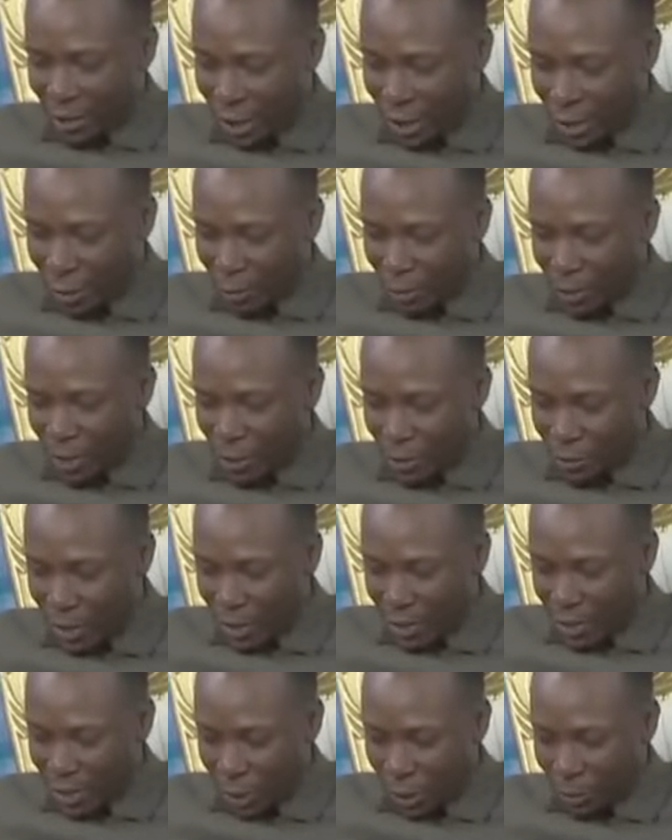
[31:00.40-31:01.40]
shalom Israel,
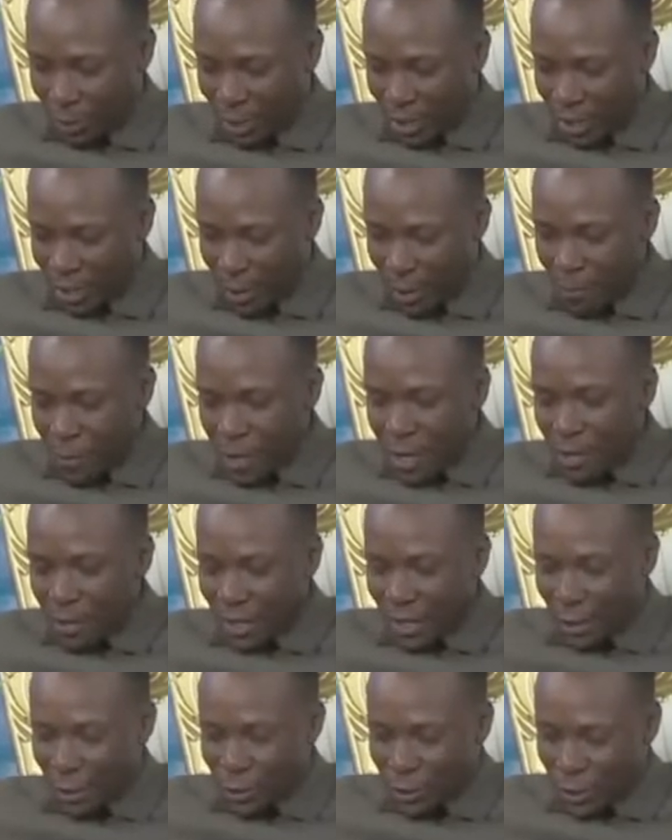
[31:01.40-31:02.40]
shalom Kenya.
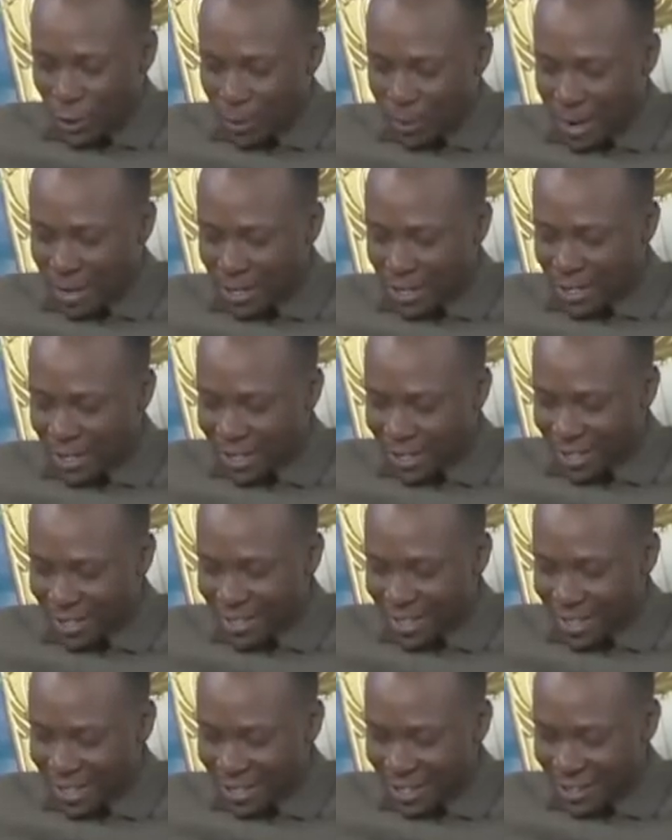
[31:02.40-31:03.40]
Thank you so much.
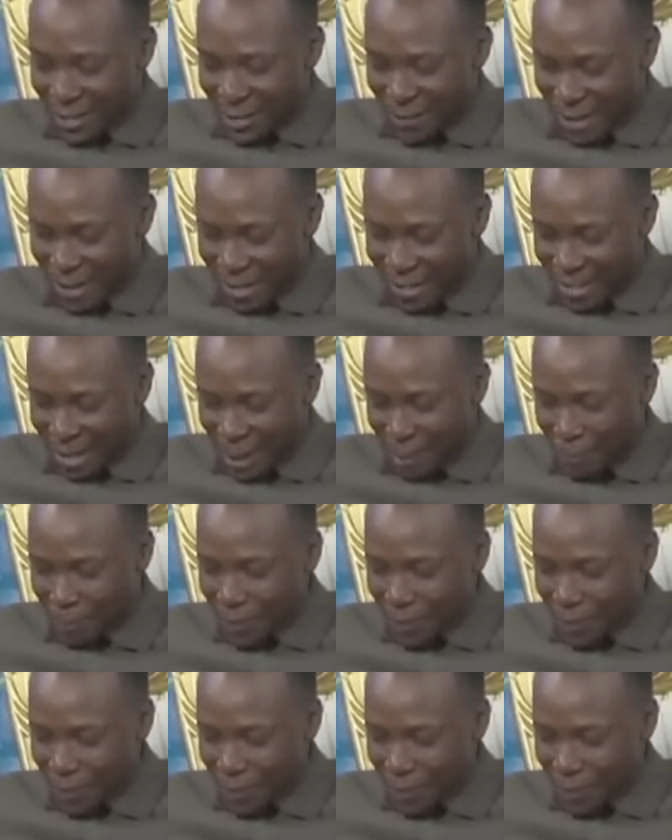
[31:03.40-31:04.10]
Thank you so much.